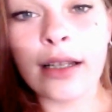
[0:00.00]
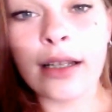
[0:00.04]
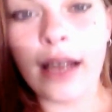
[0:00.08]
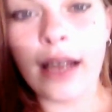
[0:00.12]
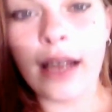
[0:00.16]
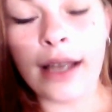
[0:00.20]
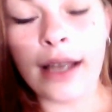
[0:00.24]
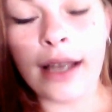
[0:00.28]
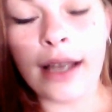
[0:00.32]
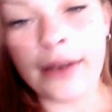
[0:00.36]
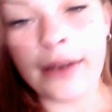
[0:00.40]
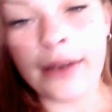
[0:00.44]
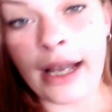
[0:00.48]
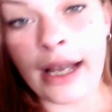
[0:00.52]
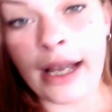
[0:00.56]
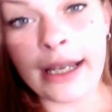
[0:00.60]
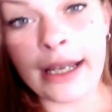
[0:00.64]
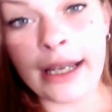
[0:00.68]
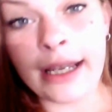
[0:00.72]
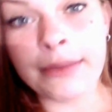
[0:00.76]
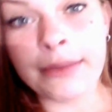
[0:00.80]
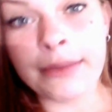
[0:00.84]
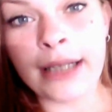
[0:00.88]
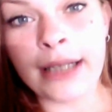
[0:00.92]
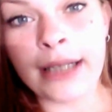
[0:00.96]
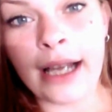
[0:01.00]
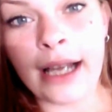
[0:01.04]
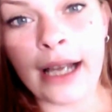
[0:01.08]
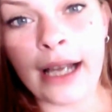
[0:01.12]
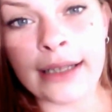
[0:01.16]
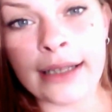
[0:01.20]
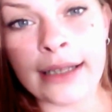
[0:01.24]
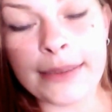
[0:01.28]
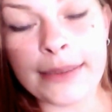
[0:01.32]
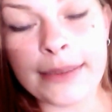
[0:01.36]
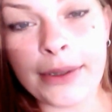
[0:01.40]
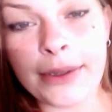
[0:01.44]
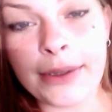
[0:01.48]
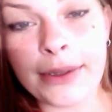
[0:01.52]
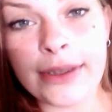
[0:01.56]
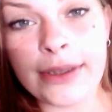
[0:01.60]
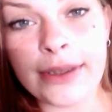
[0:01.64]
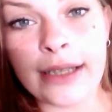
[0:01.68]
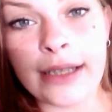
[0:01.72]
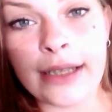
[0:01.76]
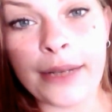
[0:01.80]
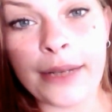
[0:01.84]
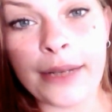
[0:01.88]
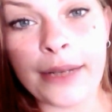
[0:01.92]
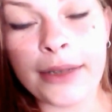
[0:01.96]
I am an honest
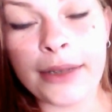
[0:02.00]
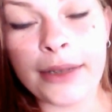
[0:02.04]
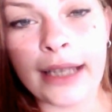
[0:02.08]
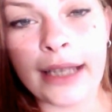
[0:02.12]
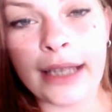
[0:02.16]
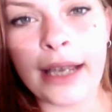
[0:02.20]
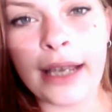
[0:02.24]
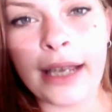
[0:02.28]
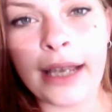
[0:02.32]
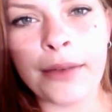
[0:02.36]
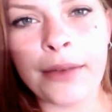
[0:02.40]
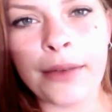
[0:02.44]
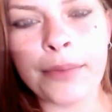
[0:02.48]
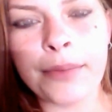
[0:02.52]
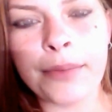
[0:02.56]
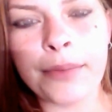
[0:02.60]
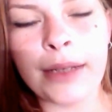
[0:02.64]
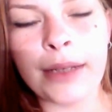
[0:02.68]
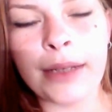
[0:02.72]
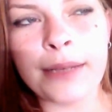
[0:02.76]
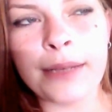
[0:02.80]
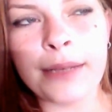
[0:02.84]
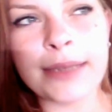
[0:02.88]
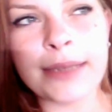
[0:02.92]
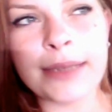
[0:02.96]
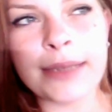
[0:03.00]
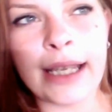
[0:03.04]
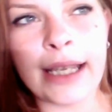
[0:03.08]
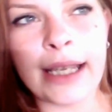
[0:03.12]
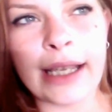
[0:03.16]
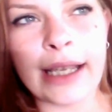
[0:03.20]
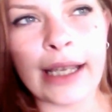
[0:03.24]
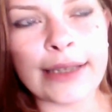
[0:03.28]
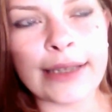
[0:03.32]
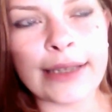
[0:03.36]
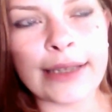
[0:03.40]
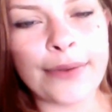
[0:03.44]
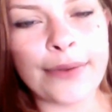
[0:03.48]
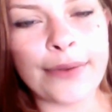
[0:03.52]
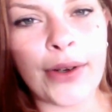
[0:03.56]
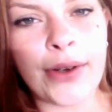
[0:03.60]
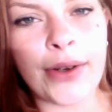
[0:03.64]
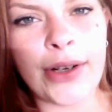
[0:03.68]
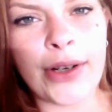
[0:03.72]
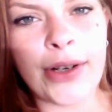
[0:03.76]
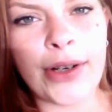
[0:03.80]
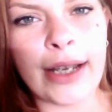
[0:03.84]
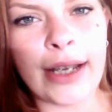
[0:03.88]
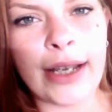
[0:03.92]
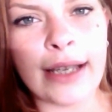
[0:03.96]
person, I really am, but I'm saying as
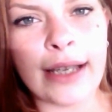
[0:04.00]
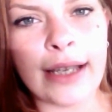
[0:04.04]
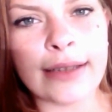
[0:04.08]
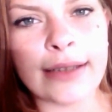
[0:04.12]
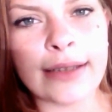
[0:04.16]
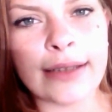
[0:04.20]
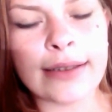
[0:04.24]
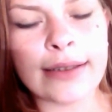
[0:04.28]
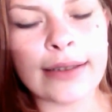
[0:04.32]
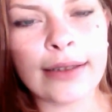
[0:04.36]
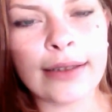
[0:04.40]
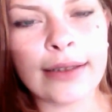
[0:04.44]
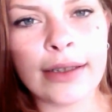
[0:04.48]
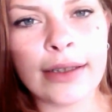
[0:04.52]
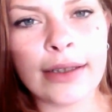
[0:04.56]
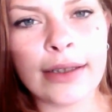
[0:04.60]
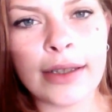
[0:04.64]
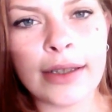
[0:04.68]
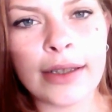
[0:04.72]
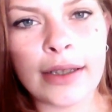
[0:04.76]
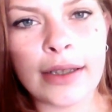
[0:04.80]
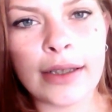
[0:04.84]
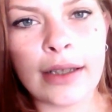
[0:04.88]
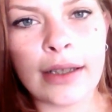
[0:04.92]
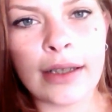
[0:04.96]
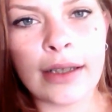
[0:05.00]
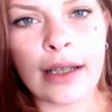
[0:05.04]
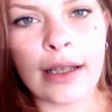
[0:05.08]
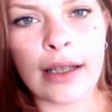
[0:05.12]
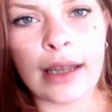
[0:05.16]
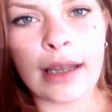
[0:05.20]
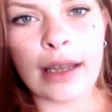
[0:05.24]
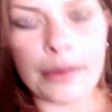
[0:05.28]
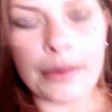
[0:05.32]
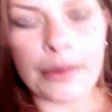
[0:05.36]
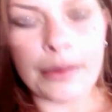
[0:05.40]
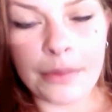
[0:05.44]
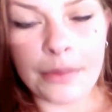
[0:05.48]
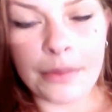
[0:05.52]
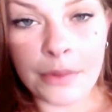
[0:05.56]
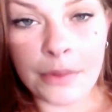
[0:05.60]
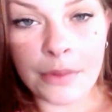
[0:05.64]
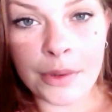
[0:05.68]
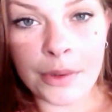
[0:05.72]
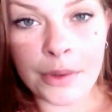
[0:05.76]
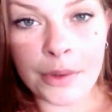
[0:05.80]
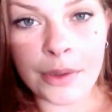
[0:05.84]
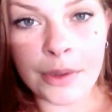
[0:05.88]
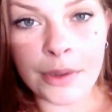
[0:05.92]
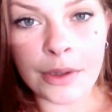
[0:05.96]
far as the
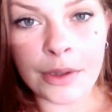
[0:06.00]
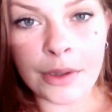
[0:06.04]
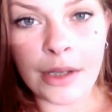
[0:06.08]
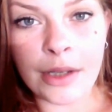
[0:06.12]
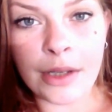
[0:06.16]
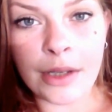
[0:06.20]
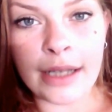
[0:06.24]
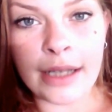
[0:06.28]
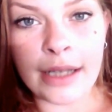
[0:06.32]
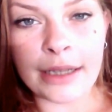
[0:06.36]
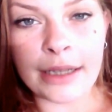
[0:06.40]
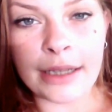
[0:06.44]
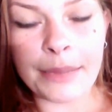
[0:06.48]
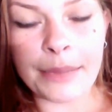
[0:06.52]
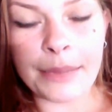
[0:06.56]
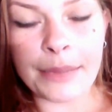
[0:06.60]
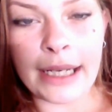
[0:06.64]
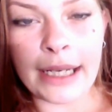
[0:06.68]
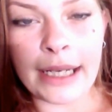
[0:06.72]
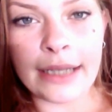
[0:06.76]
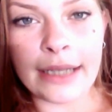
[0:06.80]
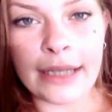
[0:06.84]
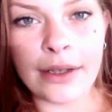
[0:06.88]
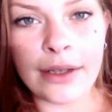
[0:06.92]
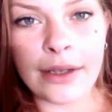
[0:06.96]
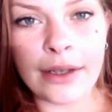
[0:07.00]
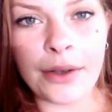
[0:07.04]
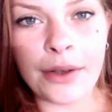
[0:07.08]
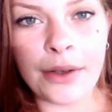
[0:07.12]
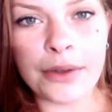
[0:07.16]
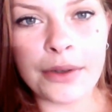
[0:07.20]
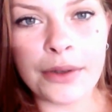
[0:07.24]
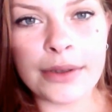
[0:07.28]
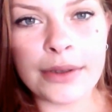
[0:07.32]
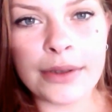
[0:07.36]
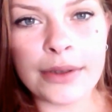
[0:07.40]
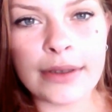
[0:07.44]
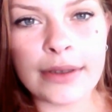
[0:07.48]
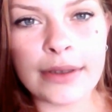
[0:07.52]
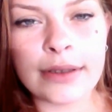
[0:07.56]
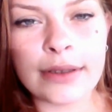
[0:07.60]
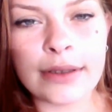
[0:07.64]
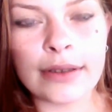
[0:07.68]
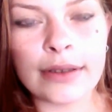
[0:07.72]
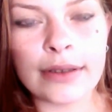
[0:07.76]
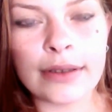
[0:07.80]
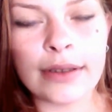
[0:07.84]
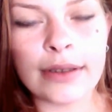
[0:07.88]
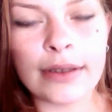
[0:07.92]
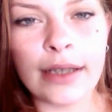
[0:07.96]
chronic pain goes,
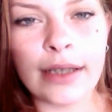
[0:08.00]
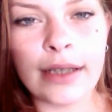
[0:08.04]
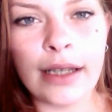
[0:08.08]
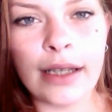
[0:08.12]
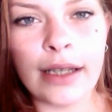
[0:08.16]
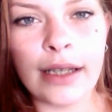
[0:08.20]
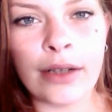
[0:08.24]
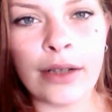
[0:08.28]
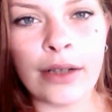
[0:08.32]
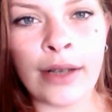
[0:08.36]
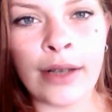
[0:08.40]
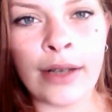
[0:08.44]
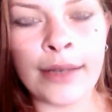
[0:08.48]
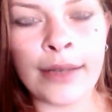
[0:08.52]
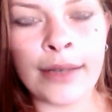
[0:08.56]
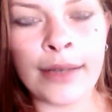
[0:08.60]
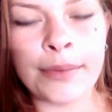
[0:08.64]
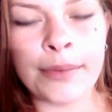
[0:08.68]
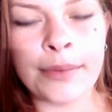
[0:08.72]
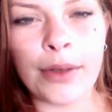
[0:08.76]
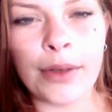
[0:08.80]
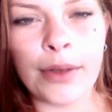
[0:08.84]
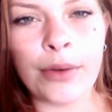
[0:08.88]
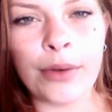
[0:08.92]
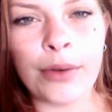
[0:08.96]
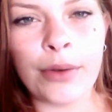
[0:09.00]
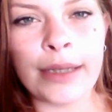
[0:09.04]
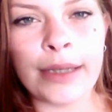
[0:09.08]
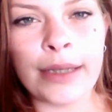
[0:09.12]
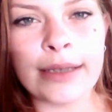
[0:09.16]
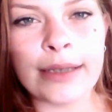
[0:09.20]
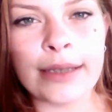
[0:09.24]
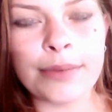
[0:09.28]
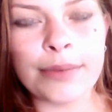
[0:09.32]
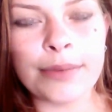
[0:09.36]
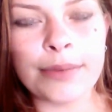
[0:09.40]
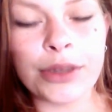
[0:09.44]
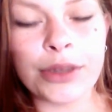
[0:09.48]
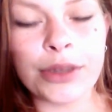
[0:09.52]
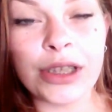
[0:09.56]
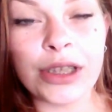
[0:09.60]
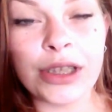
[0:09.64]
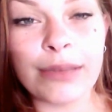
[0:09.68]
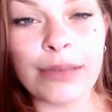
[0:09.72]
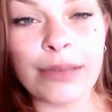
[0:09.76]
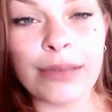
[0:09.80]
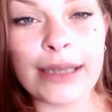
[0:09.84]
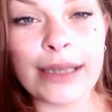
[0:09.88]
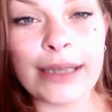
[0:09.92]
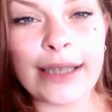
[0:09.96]
you know, I'm always
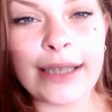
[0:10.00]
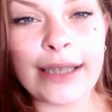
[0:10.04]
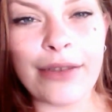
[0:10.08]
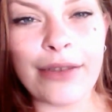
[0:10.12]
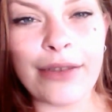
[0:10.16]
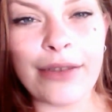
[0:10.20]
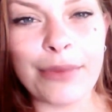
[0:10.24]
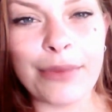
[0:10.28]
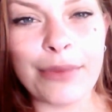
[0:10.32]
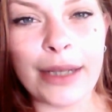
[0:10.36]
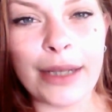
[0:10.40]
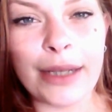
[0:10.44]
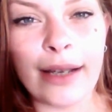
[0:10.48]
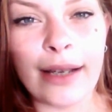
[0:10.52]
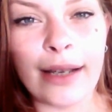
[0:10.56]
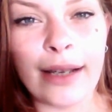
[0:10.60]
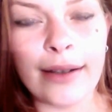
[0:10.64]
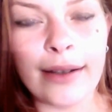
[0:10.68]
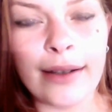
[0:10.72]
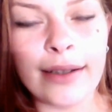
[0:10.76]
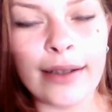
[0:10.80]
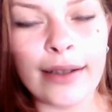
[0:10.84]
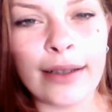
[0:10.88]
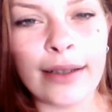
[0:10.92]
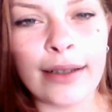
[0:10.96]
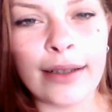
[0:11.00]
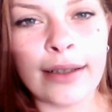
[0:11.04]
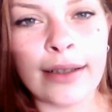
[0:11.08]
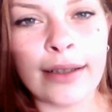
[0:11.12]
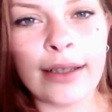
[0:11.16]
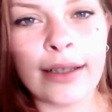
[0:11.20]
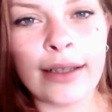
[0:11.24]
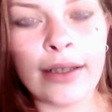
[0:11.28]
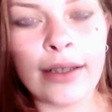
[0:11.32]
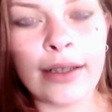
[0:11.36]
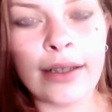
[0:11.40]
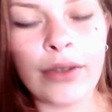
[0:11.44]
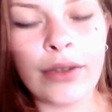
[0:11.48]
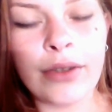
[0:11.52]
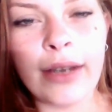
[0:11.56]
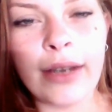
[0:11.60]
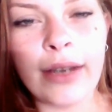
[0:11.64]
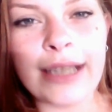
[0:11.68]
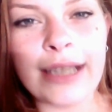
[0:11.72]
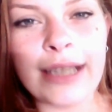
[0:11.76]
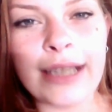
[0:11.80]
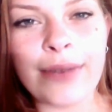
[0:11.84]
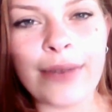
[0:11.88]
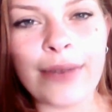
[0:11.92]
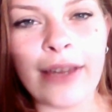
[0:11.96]
pushing myself pretty hard. If you
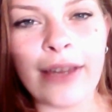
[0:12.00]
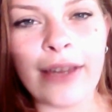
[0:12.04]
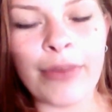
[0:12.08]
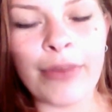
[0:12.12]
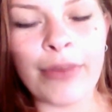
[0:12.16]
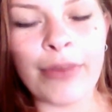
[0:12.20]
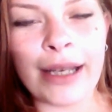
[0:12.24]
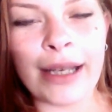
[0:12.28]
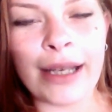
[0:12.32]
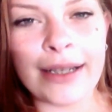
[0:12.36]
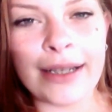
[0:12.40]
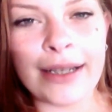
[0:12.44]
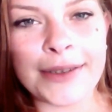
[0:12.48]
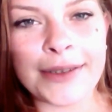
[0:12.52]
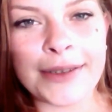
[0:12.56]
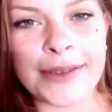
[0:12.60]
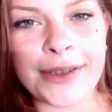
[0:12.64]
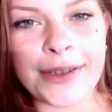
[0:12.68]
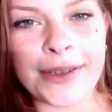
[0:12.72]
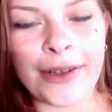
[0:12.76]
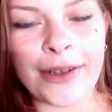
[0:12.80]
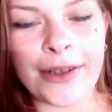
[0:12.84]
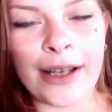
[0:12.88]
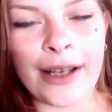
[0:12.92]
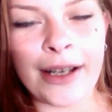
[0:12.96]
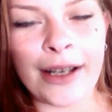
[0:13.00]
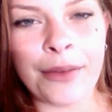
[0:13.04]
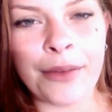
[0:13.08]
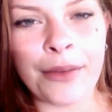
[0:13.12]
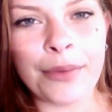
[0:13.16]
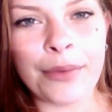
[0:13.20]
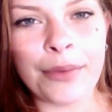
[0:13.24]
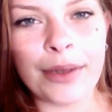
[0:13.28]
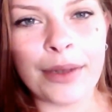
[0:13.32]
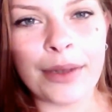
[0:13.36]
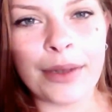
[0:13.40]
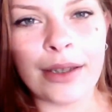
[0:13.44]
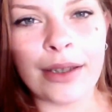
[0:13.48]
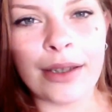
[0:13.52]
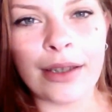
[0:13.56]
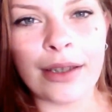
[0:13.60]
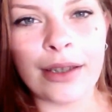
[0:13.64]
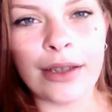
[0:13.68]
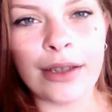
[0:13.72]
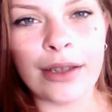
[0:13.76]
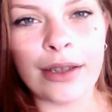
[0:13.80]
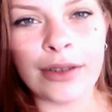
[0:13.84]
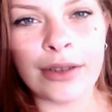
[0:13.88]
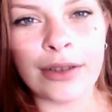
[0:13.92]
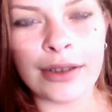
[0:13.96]
guys follow me on Instagram,
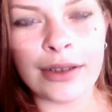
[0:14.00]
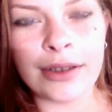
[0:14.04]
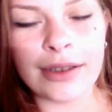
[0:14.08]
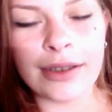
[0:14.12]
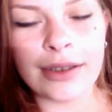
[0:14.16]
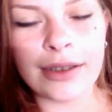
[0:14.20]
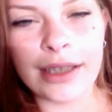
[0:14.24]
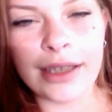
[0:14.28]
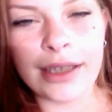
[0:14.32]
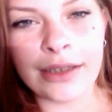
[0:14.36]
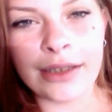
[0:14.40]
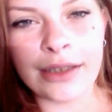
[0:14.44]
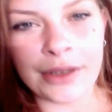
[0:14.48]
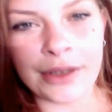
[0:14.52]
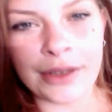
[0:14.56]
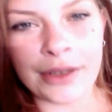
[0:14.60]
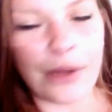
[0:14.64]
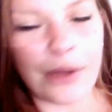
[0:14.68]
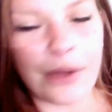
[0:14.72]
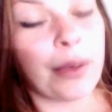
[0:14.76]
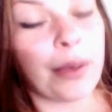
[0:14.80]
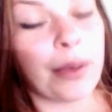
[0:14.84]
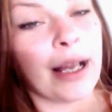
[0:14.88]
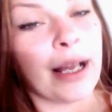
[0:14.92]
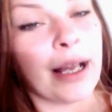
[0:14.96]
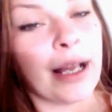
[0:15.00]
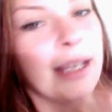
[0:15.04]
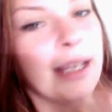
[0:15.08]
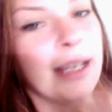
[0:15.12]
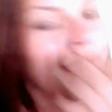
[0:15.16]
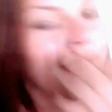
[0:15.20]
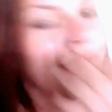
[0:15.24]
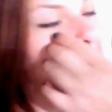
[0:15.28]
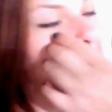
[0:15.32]
you'll know why,